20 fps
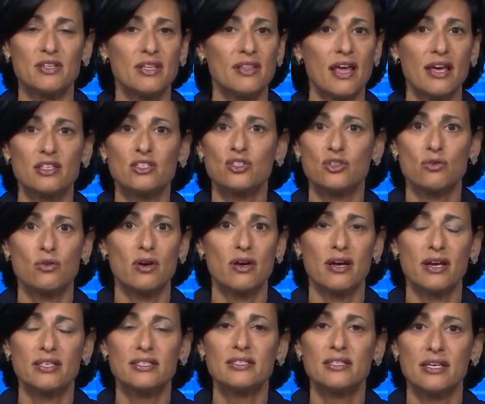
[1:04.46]
in that
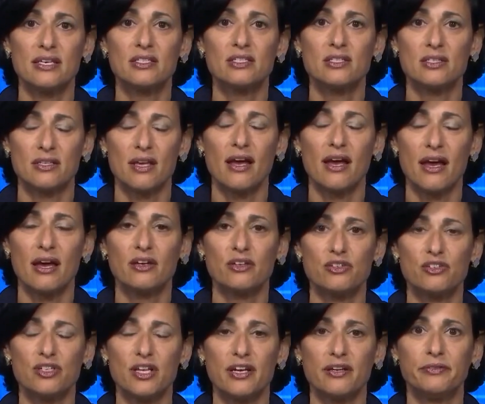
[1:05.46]
story. I
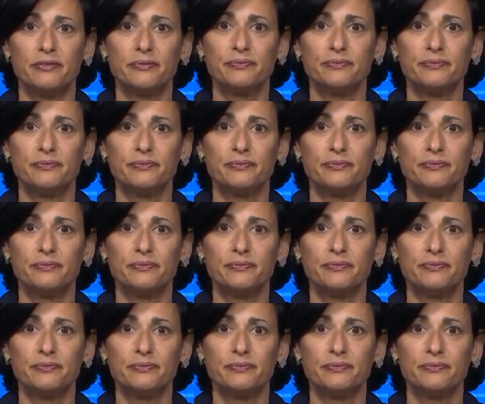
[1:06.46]
understand.